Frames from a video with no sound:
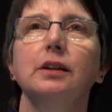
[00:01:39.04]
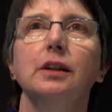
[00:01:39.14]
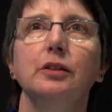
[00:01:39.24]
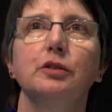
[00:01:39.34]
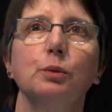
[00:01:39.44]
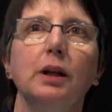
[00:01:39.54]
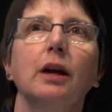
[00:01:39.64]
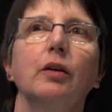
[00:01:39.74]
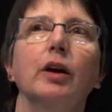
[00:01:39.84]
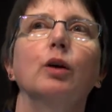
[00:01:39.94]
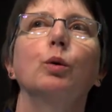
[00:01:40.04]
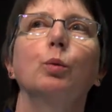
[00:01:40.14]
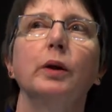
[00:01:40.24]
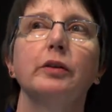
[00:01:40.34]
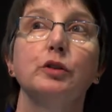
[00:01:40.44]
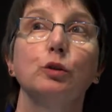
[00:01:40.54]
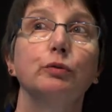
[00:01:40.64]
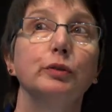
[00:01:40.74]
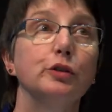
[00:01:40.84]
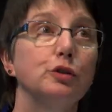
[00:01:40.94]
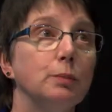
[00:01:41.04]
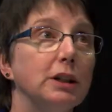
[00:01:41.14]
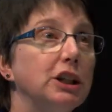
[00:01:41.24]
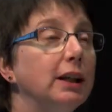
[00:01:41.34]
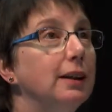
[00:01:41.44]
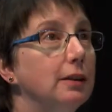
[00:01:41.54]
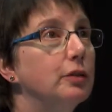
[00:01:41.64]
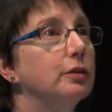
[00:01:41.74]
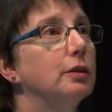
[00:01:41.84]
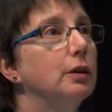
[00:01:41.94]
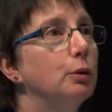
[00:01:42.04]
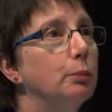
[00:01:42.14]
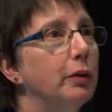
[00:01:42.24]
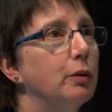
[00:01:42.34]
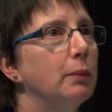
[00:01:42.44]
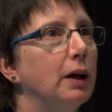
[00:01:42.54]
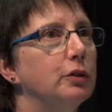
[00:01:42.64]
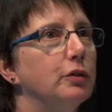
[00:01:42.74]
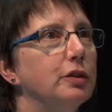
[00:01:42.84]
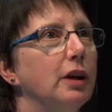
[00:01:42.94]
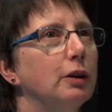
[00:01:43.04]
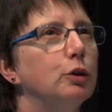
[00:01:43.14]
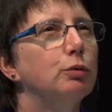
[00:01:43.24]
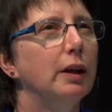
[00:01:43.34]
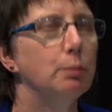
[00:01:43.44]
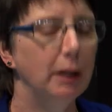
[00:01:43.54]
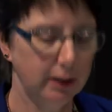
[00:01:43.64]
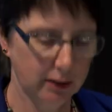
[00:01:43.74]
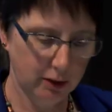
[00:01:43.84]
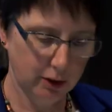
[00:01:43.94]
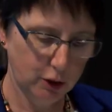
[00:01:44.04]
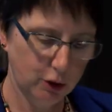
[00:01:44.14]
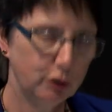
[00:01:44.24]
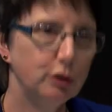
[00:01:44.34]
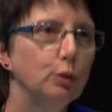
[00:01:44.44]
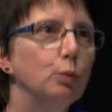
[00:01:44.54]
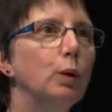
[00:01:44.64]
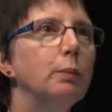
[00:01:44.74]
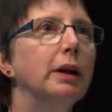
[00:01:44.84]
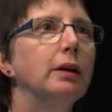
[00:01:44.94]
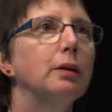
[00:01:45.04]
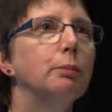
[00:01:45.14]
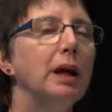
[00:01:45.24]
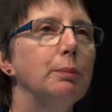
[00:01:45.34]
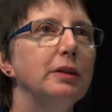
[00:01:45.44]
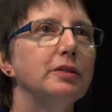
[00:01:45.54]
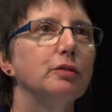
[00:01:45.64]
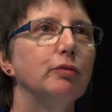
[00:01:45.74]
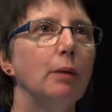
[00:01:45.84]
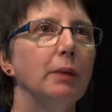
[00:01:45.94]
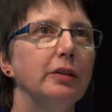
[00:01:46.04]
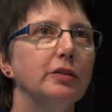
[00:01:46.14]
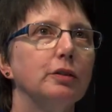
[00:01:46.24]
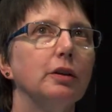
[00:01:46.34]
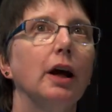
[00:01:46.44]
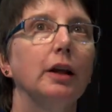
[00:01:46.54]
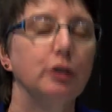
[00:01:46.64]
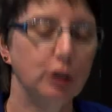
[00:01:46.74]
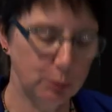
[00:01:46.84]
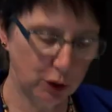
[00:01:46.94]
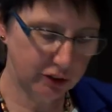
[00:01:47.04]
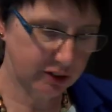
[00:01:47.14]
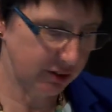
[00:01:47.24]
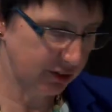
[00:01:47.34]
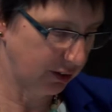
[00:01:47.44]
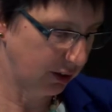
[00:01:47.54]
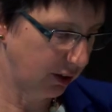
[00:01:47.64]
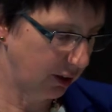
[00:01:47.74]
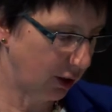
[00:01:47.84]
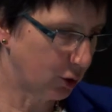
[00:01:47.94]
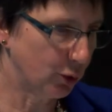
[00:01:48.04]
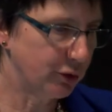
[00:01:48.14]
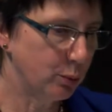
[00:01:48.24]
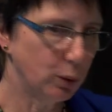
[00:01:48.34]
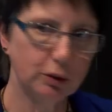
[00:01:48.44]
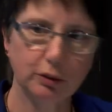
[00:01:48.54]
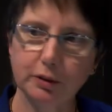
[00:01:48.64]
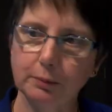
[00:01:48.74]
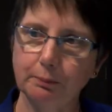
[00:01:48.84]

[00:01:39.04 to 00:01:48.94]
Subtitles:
into an area where there is often so much heat, but that matters incredibly to women, babies, families, and communities across the world.